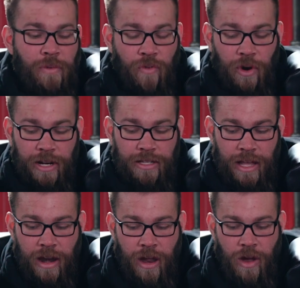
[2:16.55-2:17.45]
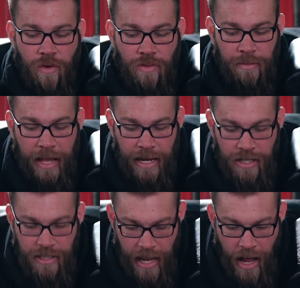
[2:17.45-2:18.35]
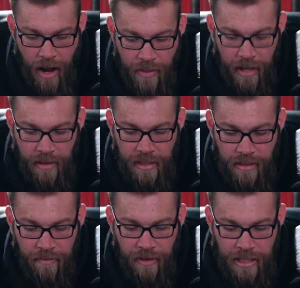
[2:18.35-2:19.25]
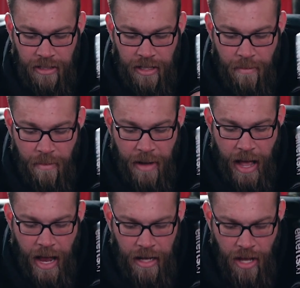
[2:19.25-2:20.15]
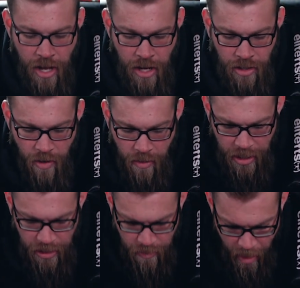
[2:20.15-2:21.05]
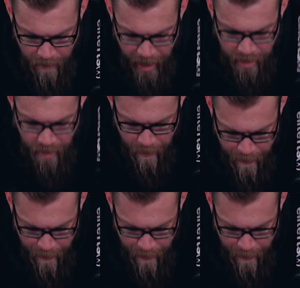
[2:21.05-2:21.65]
Before you descend, rib cage down, that creates that flexion in the upper back. Go into your squat pattern and